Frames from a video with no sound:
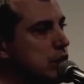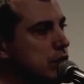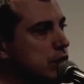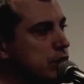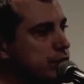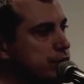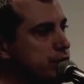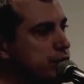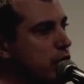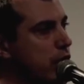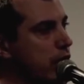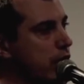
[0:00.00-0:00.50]

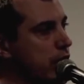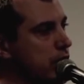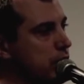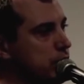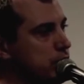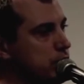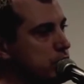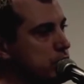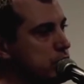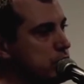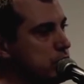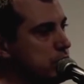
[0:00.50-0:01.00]

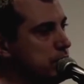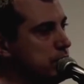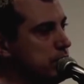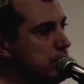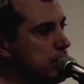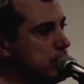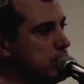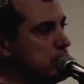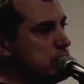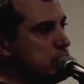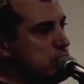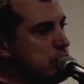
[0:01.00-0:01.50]
frames
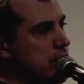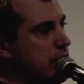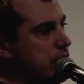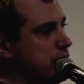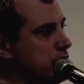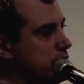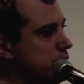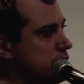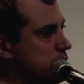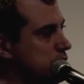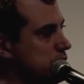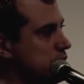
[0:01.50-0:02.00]
per
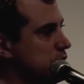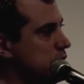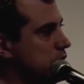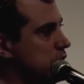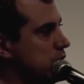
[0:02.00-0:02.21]
second.